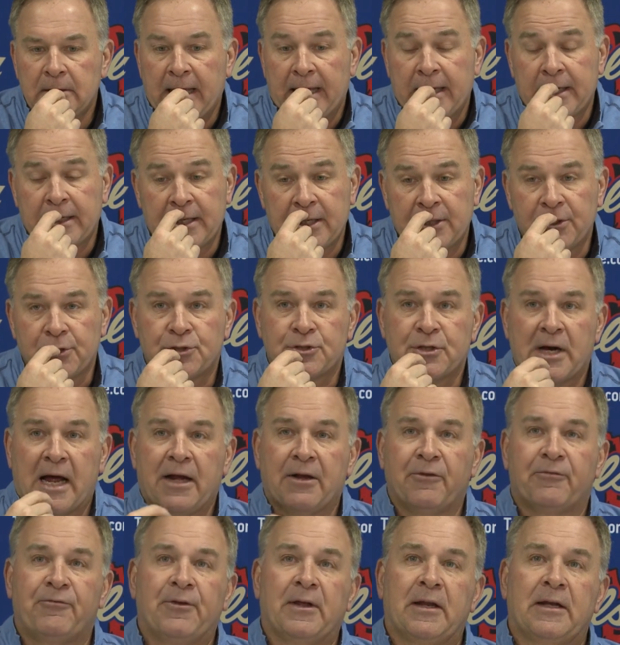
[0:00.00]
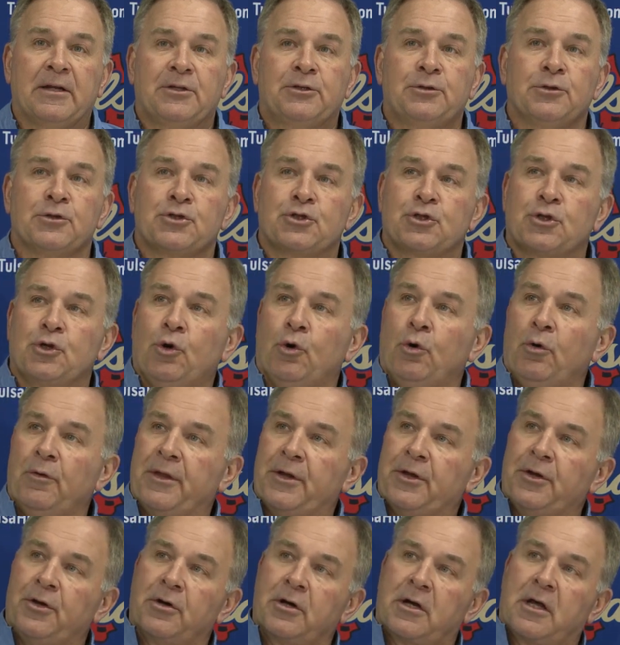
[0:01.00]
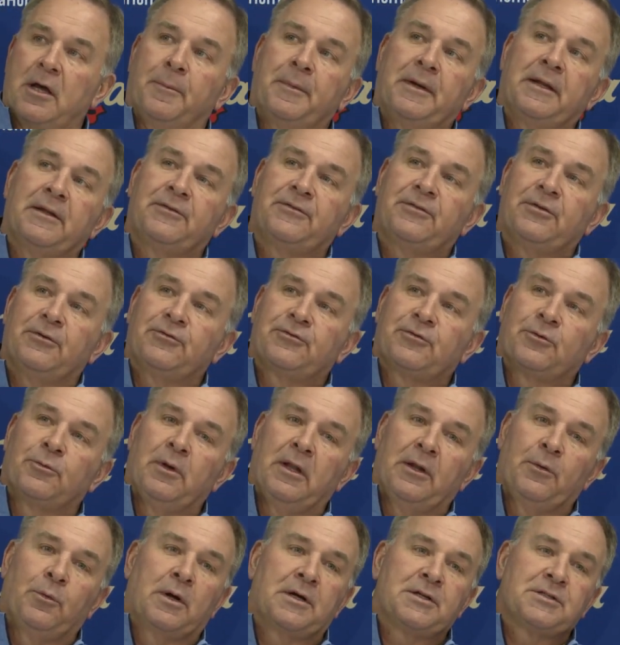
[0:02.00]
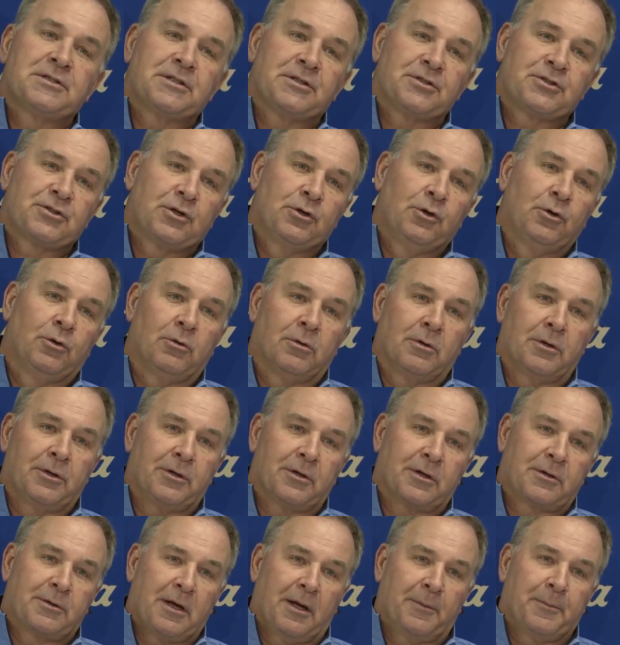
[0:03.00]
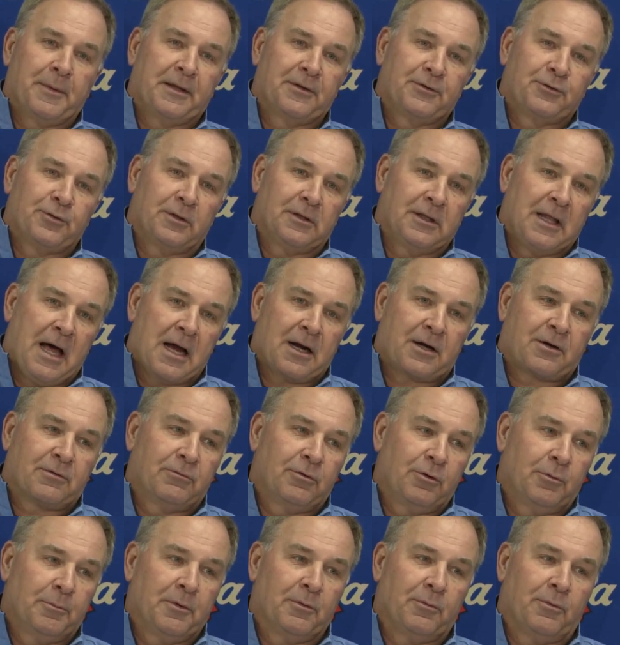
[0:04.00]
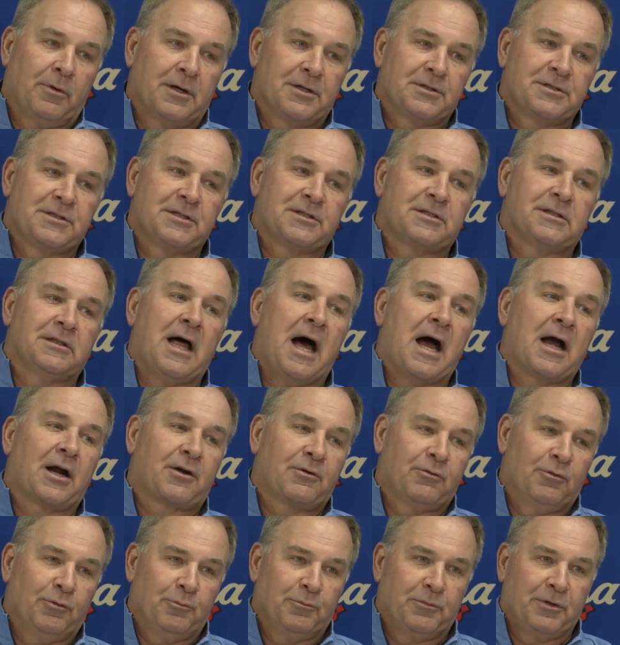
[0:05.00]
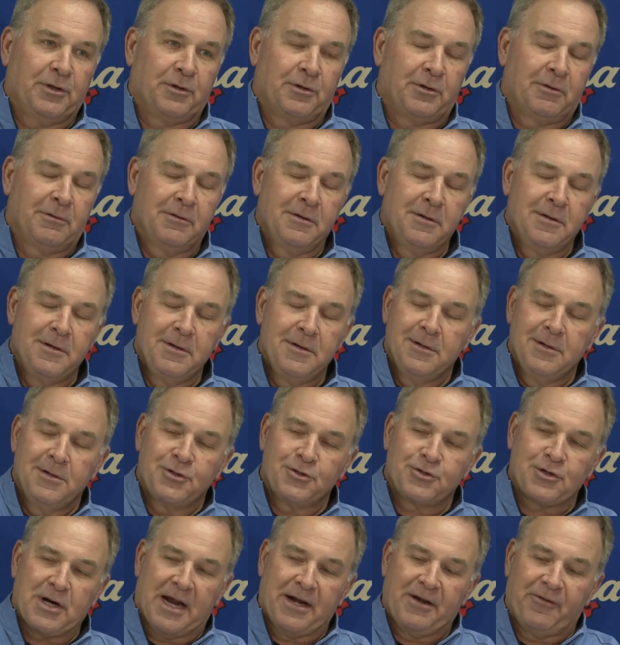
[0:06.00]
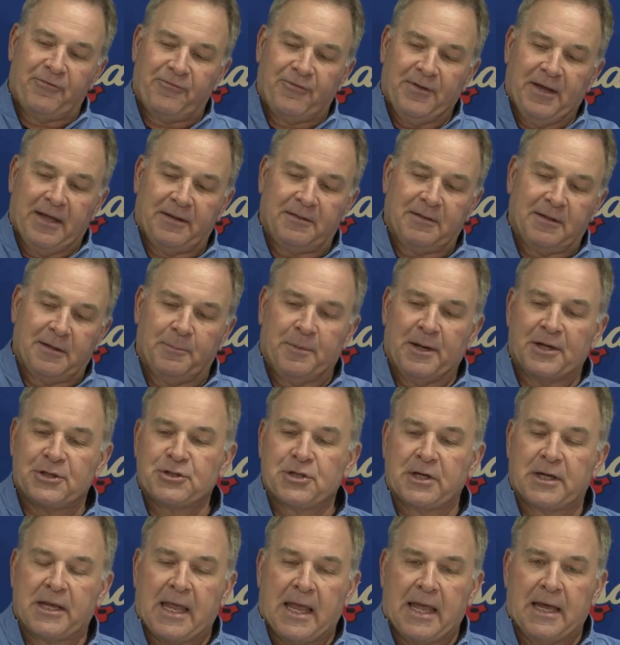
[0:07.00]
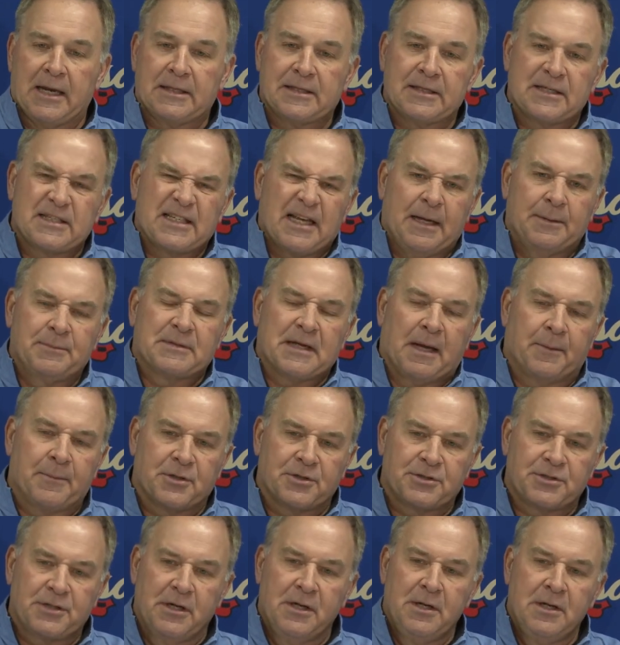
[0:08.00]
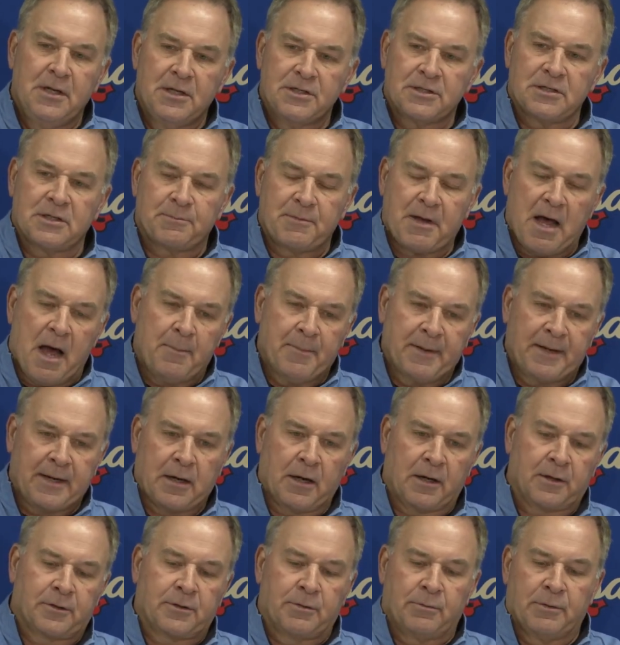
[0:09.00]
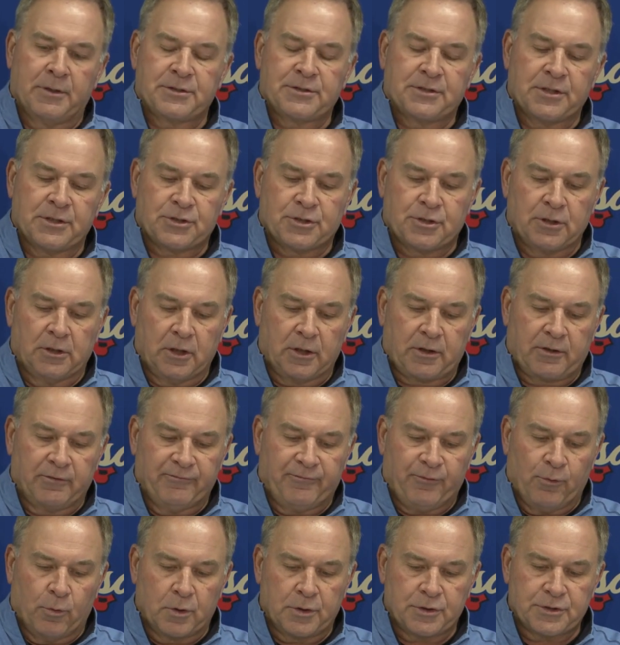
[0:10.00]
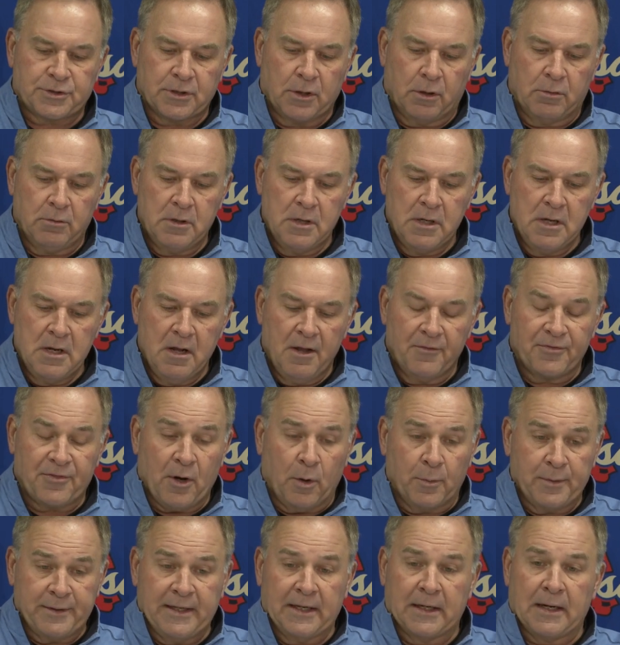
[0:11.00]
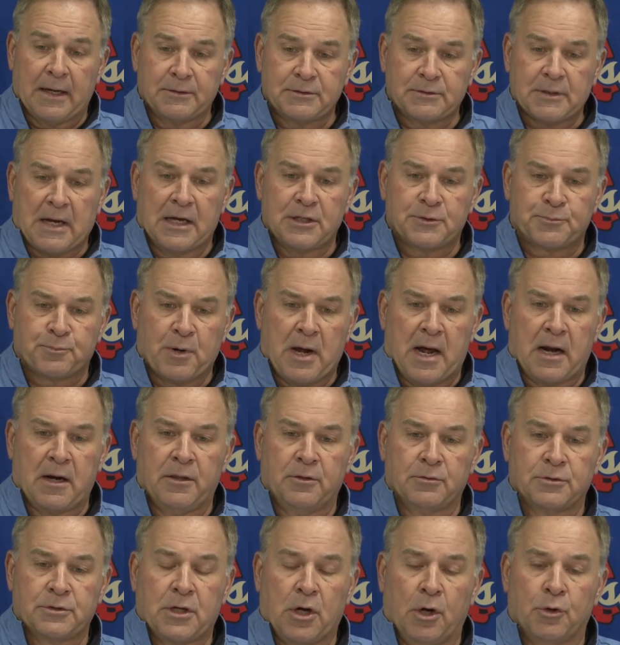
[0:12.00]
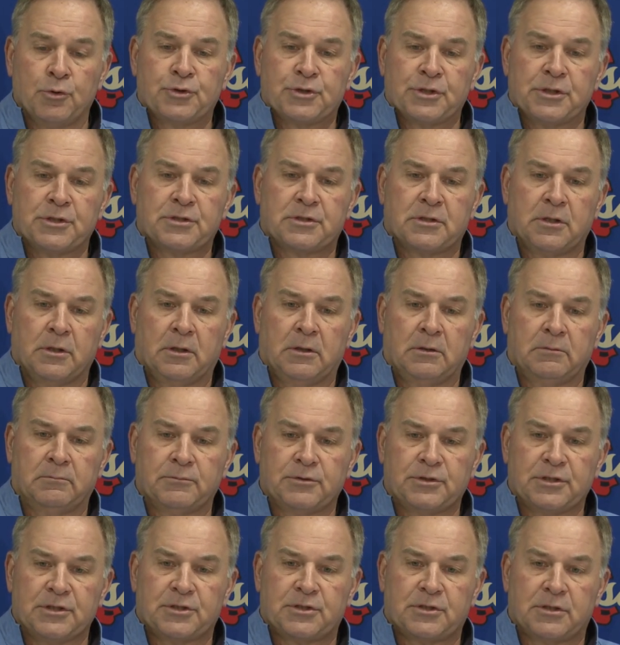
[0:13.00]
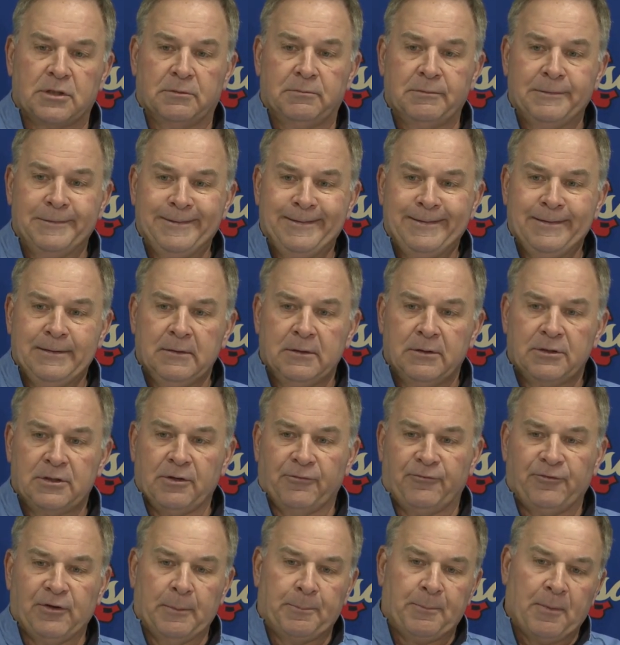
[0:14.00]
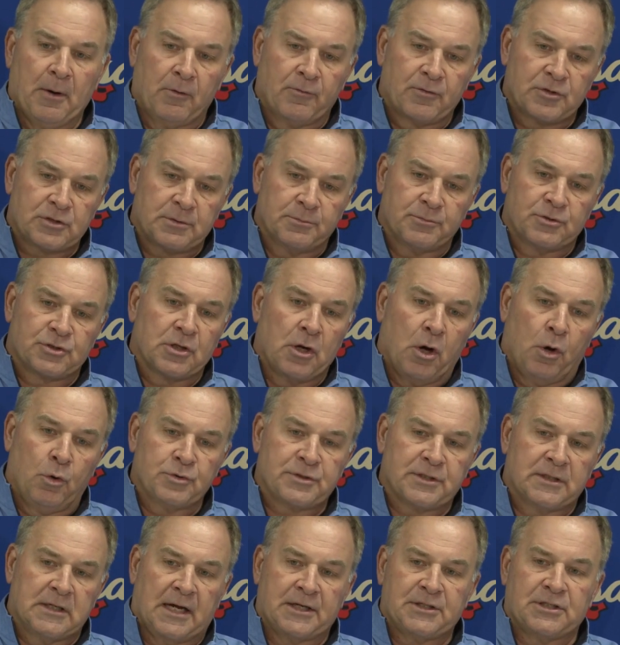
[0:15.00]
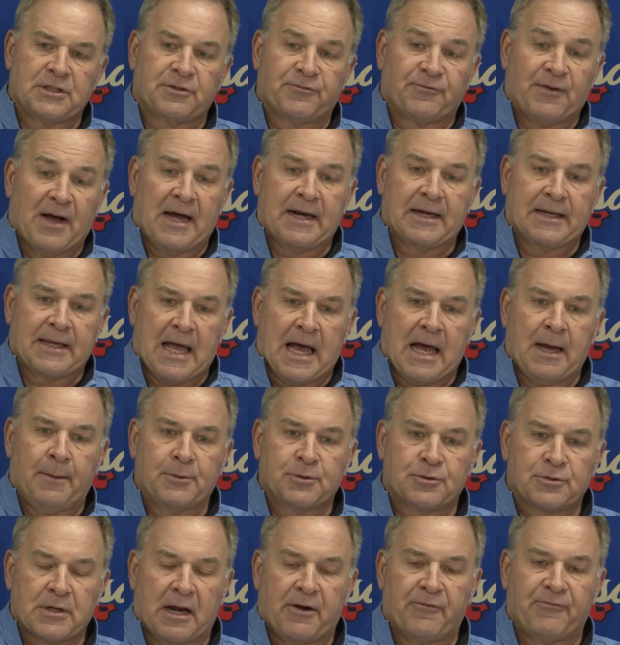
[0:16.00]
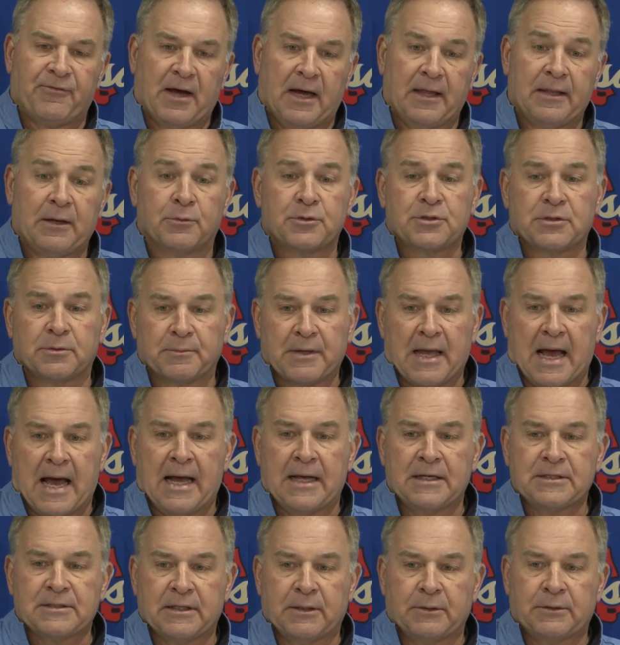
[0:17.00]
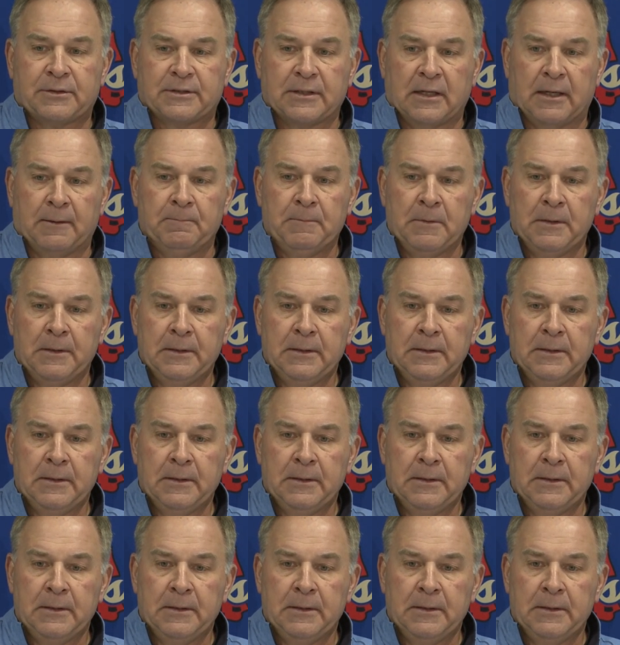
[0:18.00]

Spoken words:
And again, you're trying to fit into a school that you're coming into. So really, what is this school where you're coming into a locker room, and what is this locker room you're trying to fit the best you can? At the same time, there's some common characteristics you're looking for. So I thought we did. I was proud of those coaches, just to flip over some stones and not just find a guy, but try to find. There were some guys that